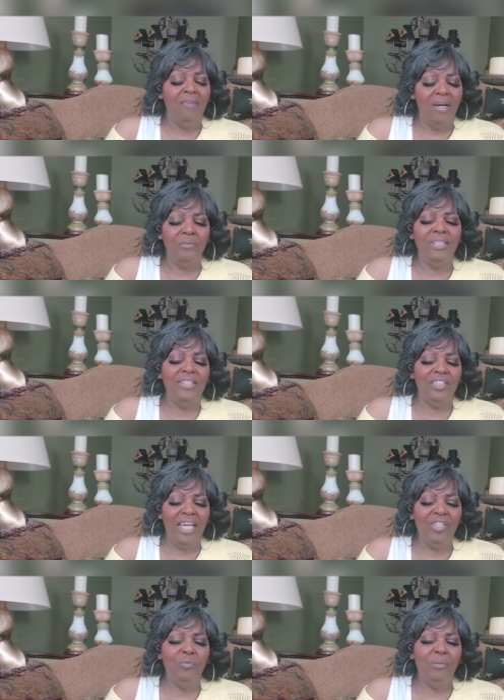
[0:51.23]
Father, we just
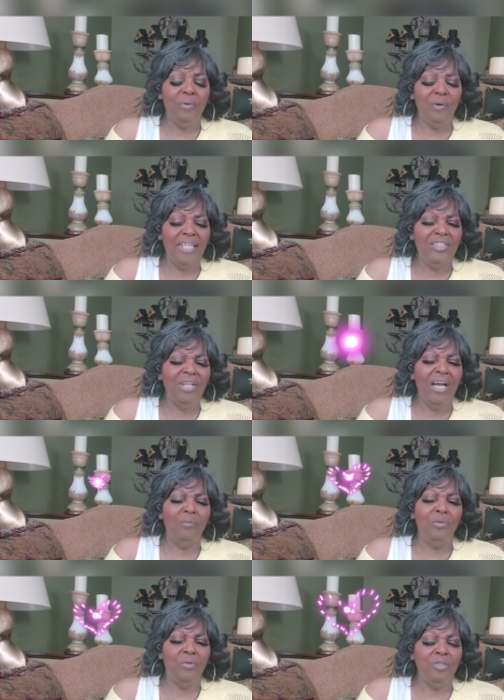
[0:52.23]
thank you. We praise you,
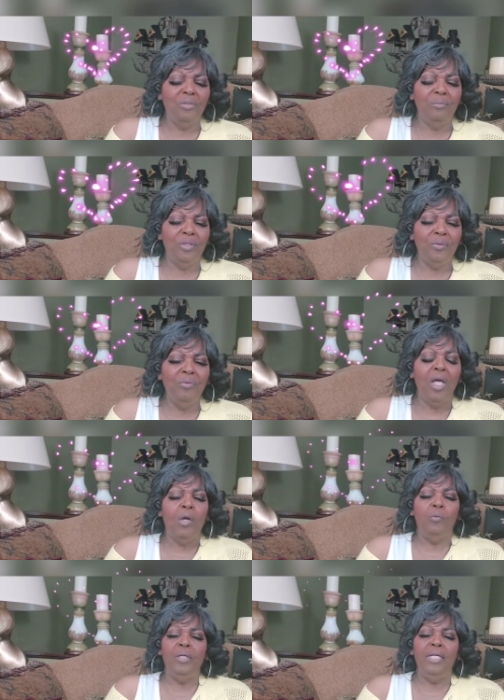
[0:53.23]
God. We worship you.
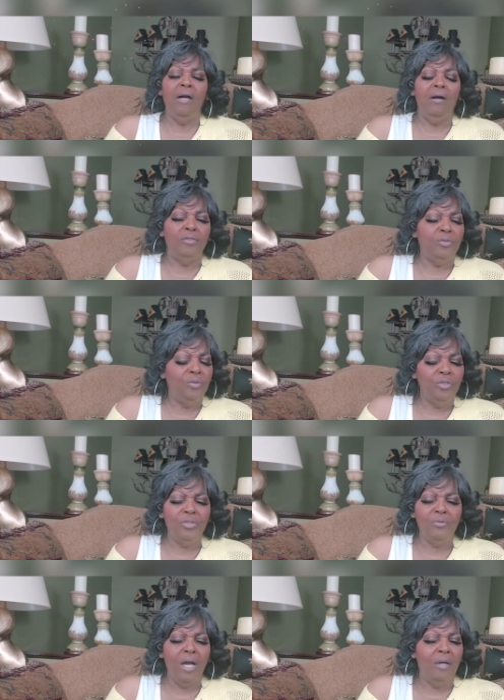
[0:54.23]
We adore
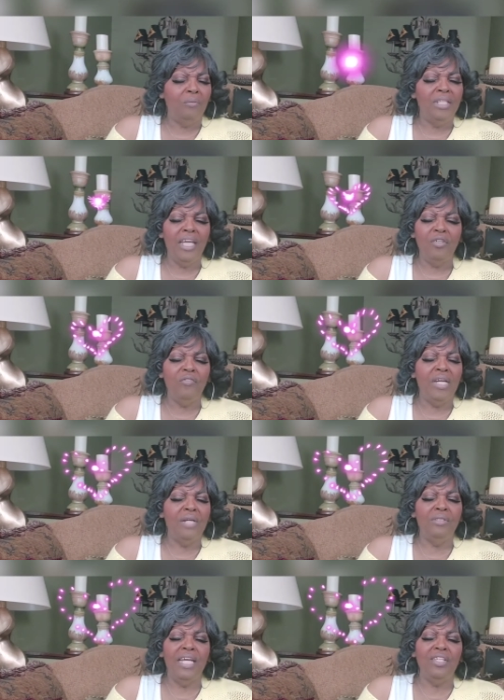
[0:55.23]
you, God. We thank you for
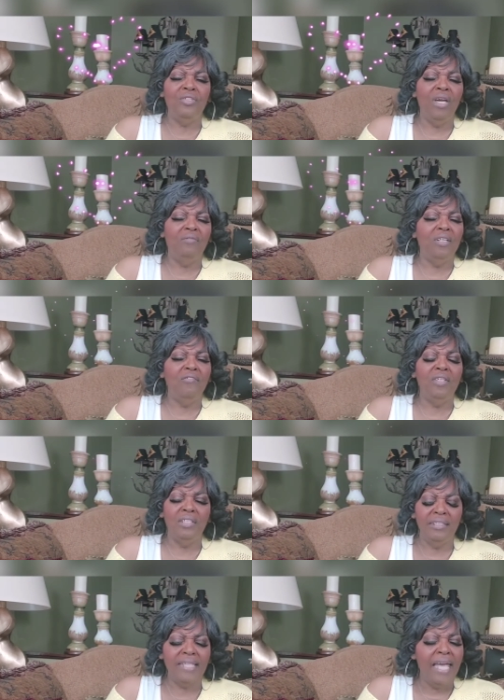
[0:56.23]
everything you have done
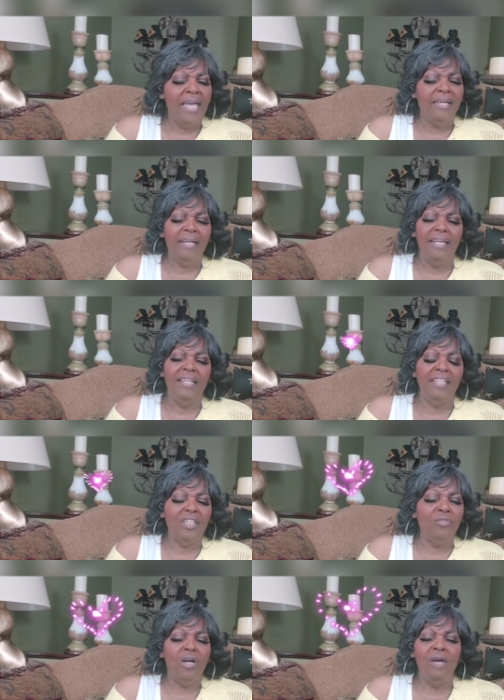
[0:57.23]
for us. And God, I
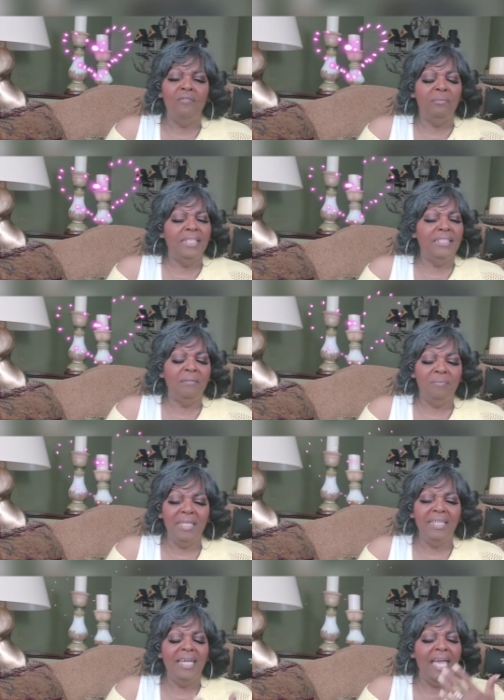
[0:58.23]
thank you, God, for blessing
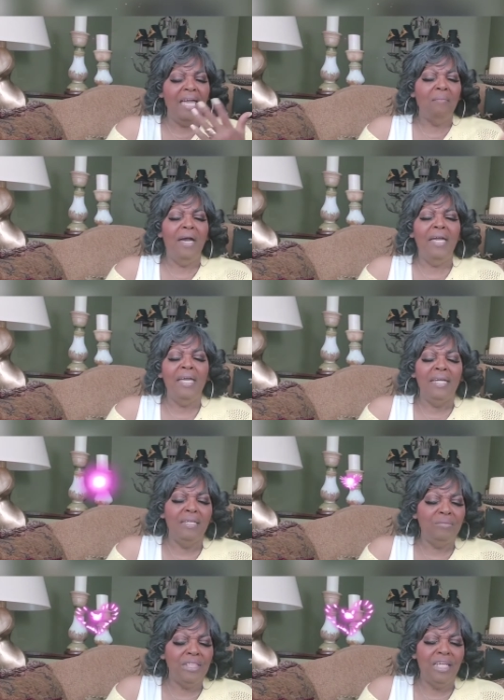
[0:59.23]
me and my
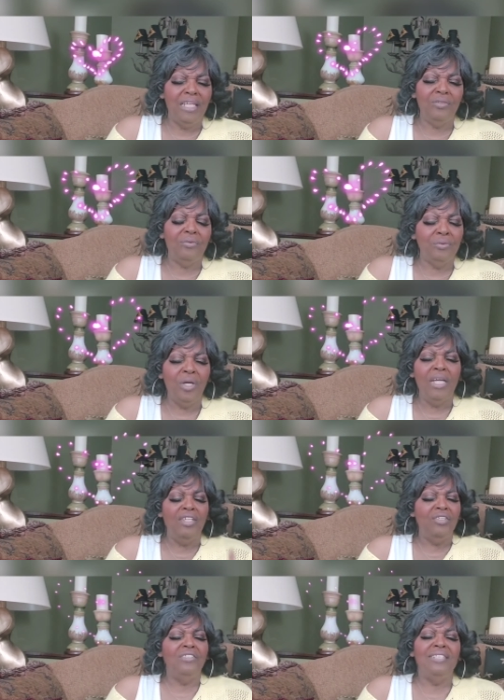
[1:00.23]
MTS crew
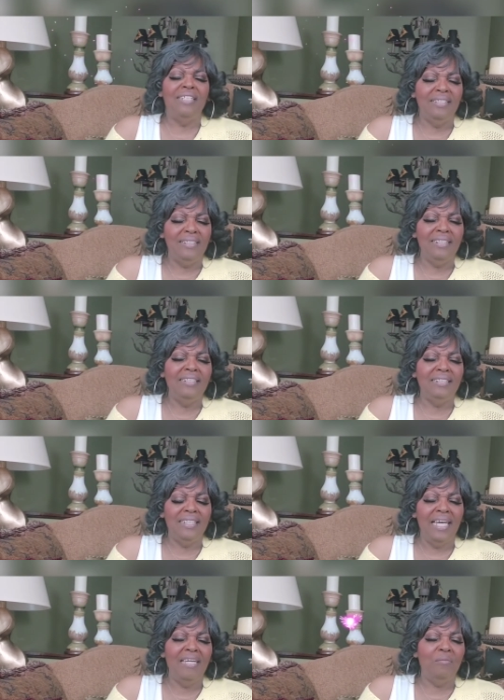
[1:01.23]
in your son
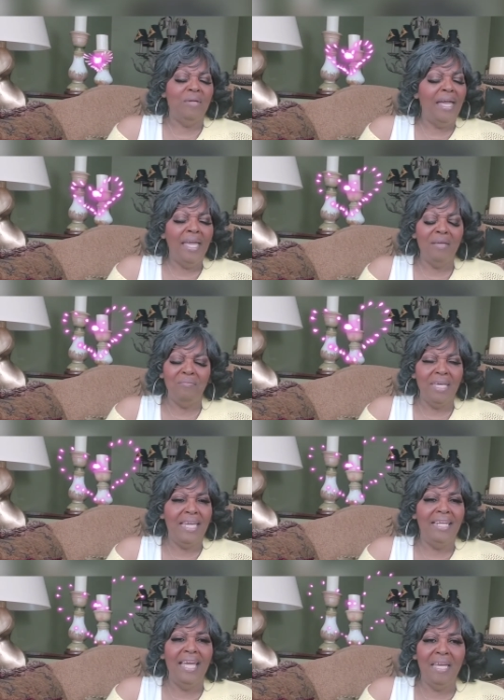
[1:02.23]
Jesus' name.
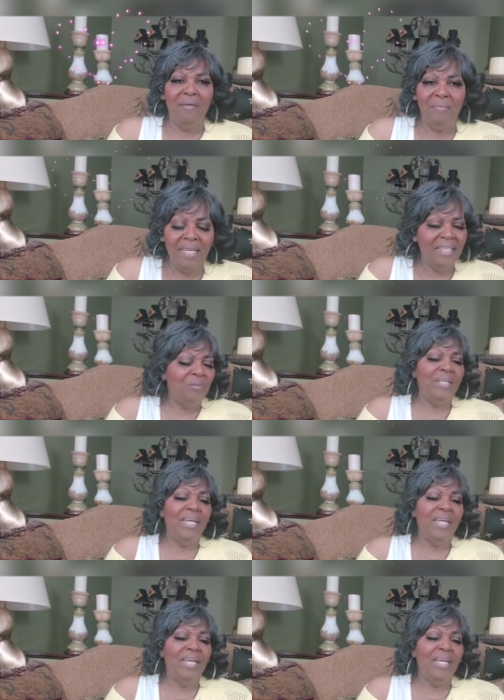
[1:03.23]
Amen. Amen. And